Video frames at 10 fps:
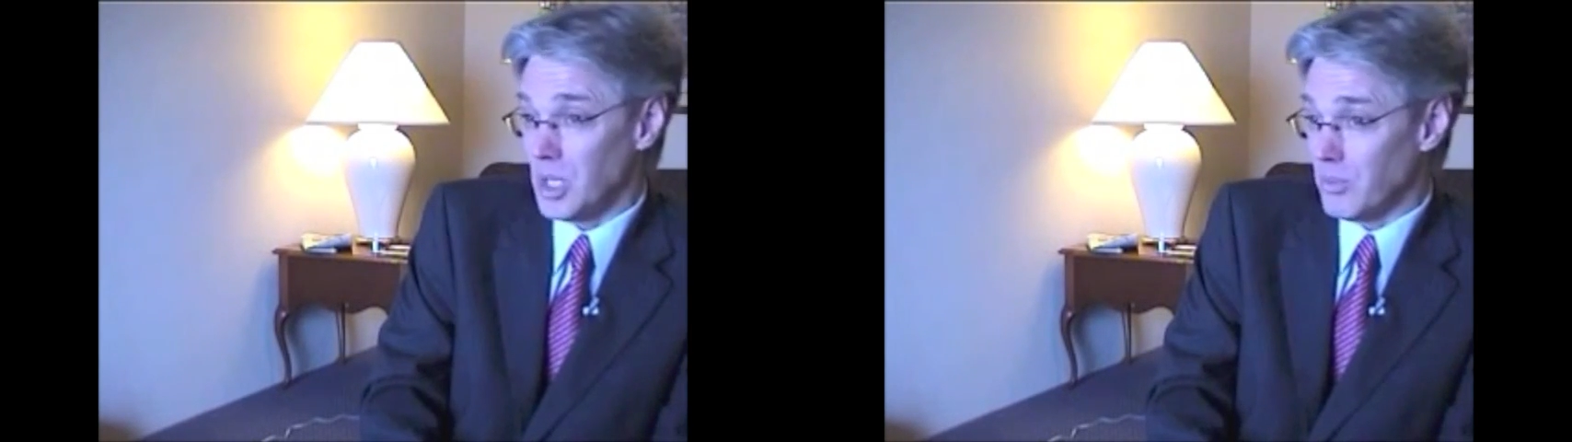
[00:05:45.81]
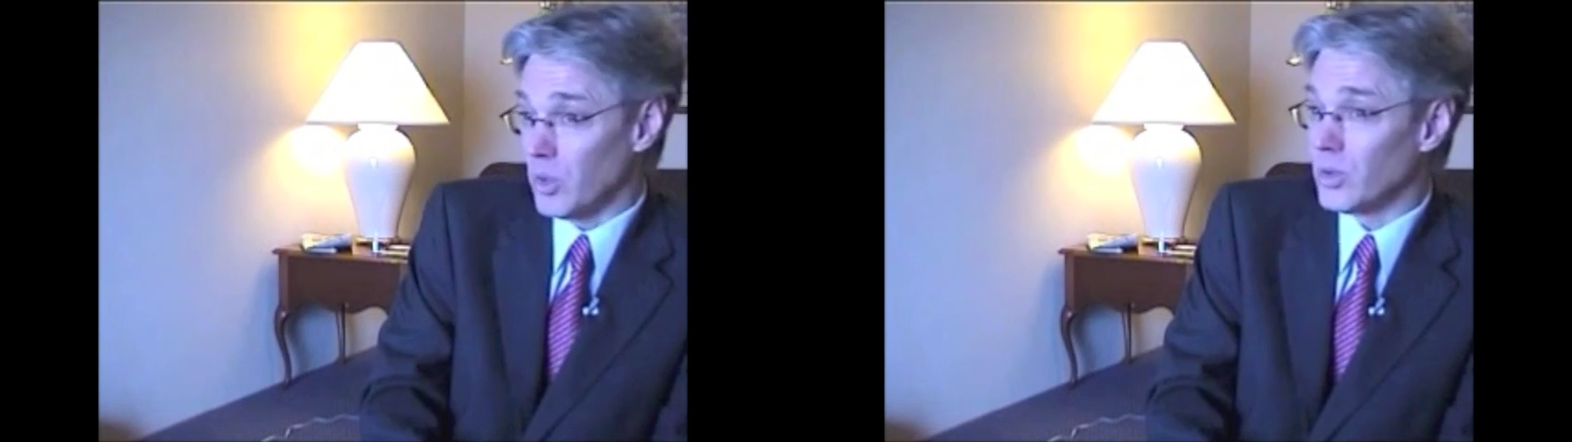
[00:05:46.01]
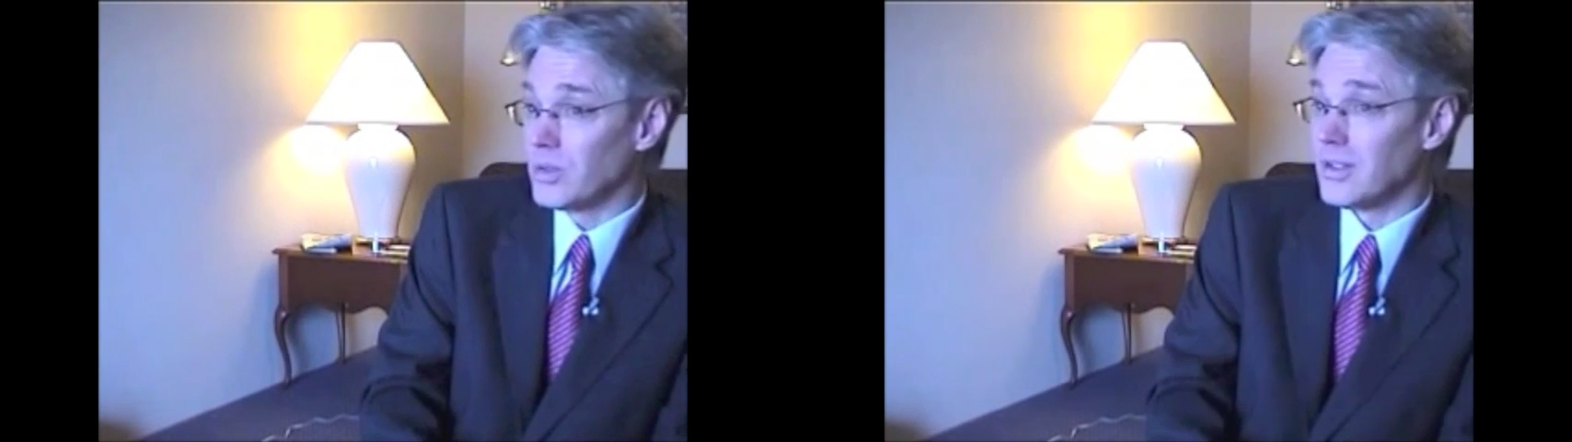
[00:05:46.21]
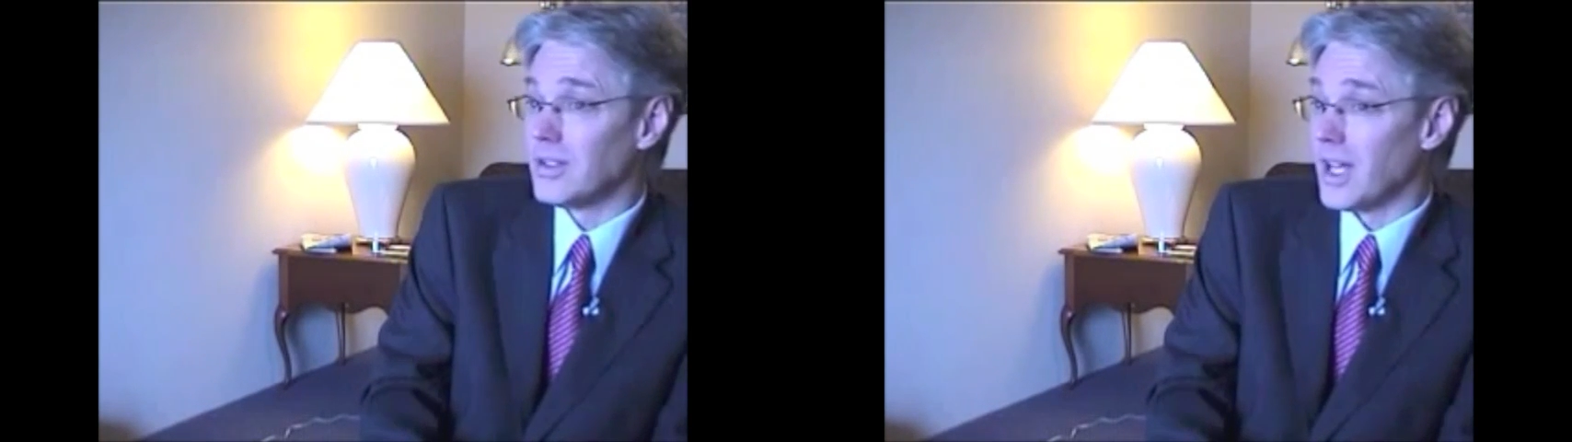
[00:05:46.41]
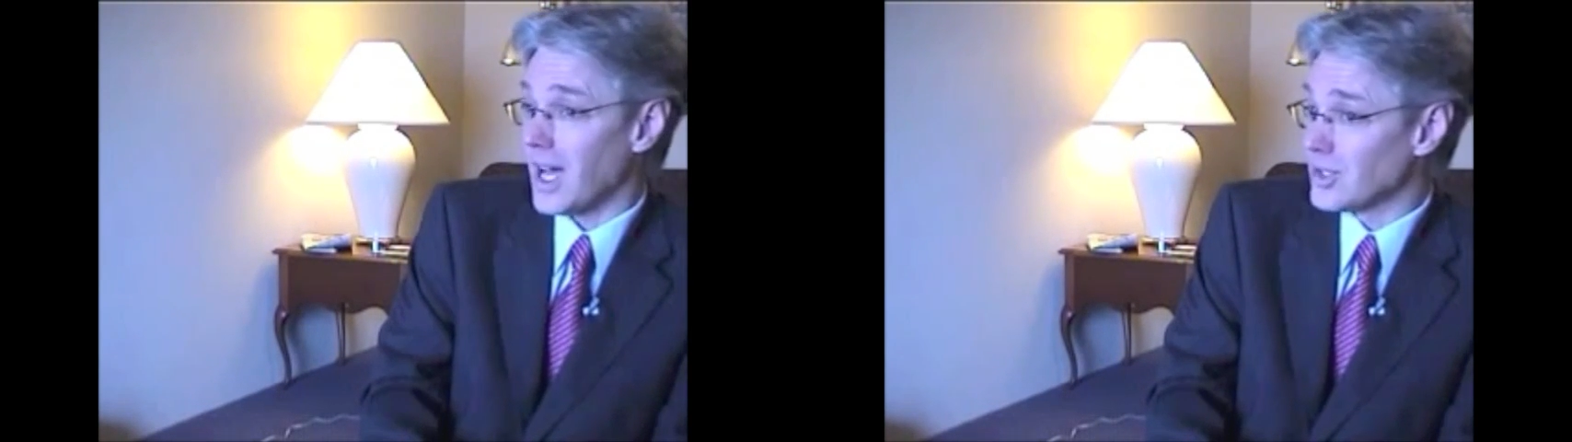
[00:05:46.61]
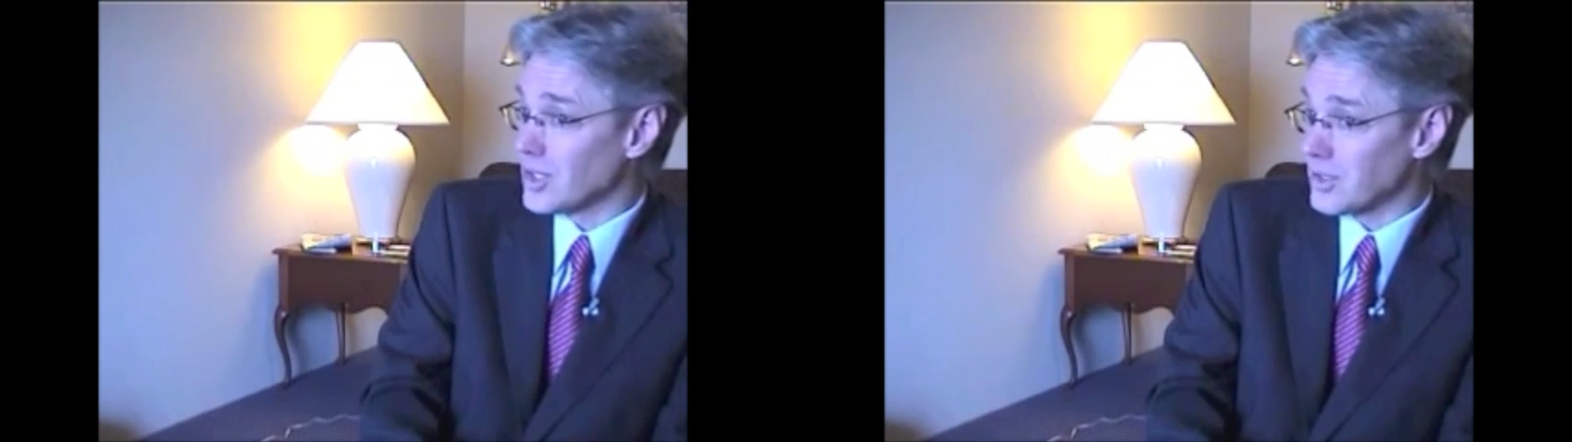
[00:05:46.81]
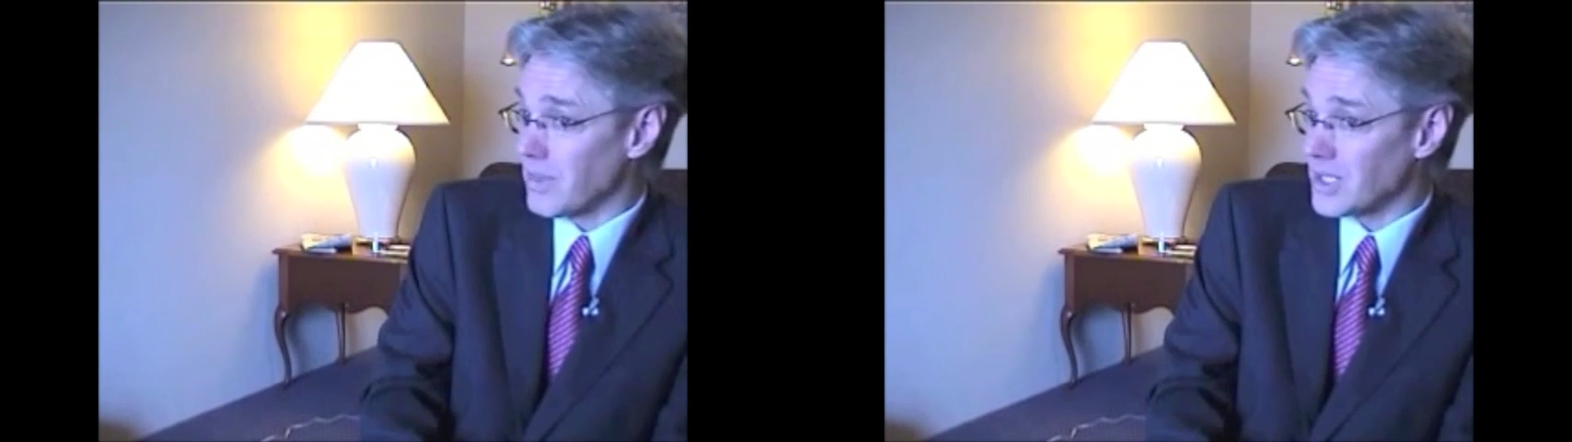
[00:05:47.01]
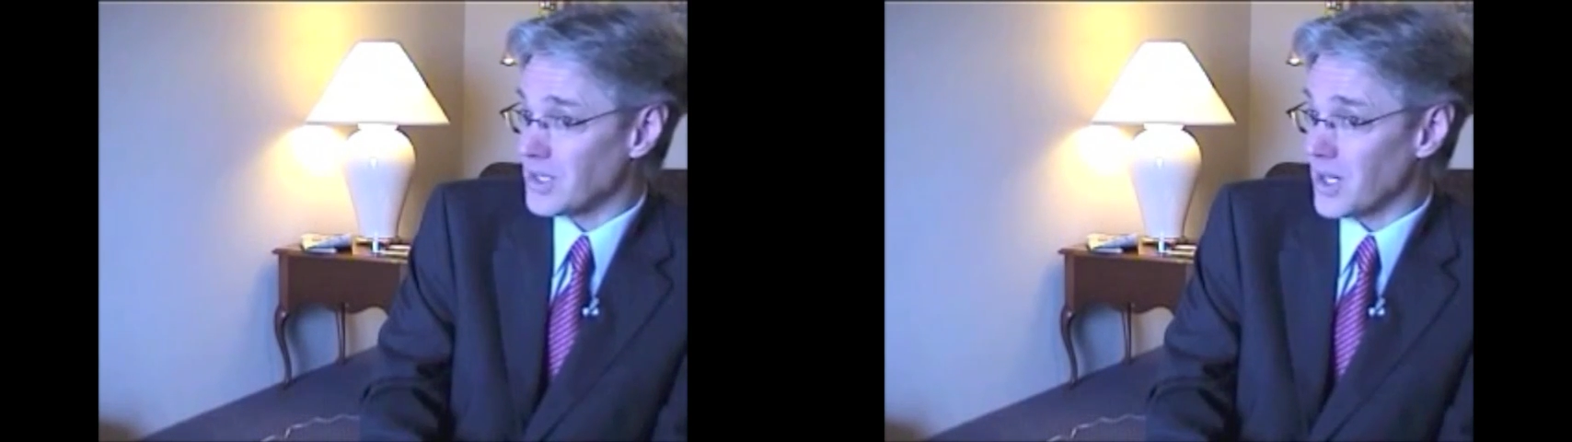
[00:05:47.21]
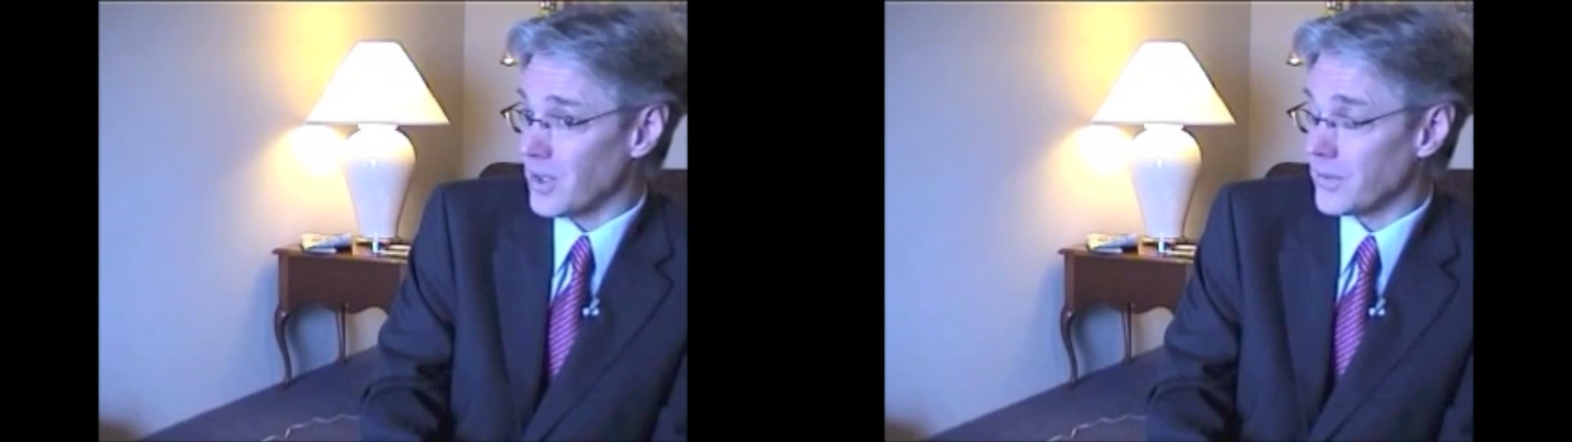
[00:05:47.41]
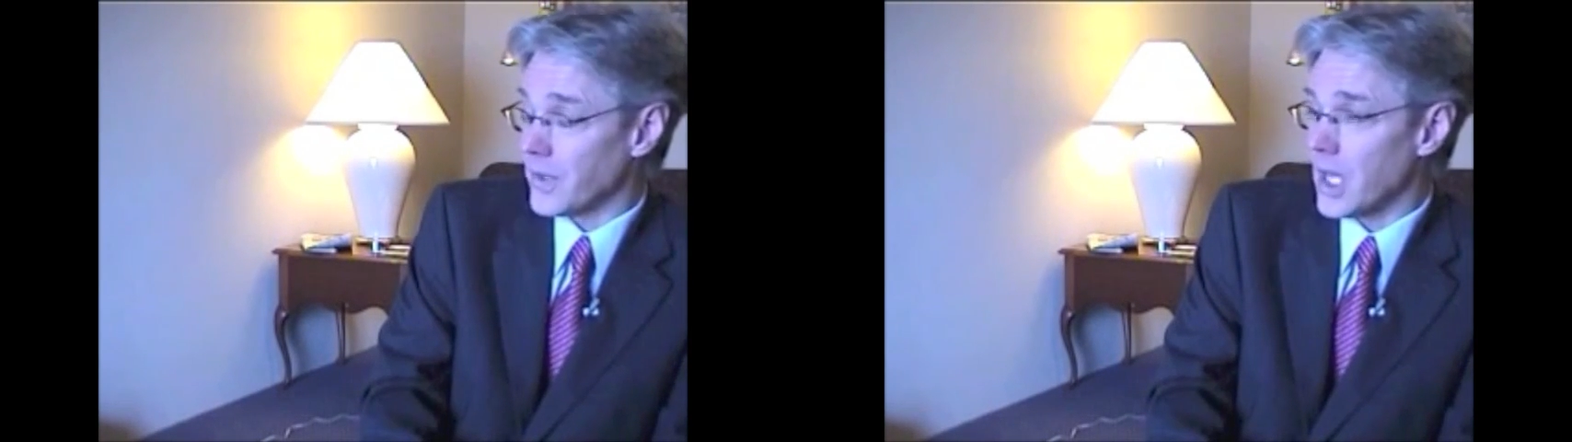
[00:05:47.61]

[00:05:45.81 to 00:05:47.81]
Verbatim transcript: people, not just myself.